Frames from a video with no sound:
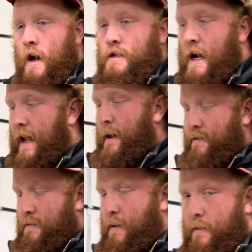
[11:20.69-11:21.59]
get with
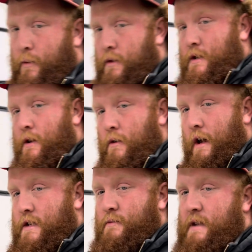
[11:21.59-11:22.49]
some people to
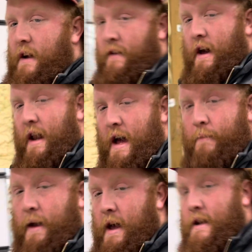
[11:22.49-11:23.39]
get some stuff cut up
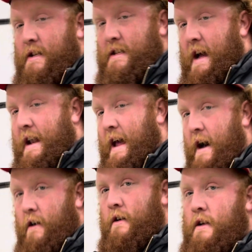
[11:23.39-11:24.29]
and designed
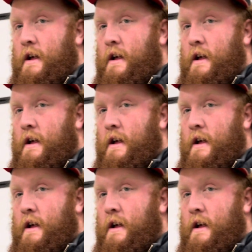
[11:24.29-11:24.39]
out.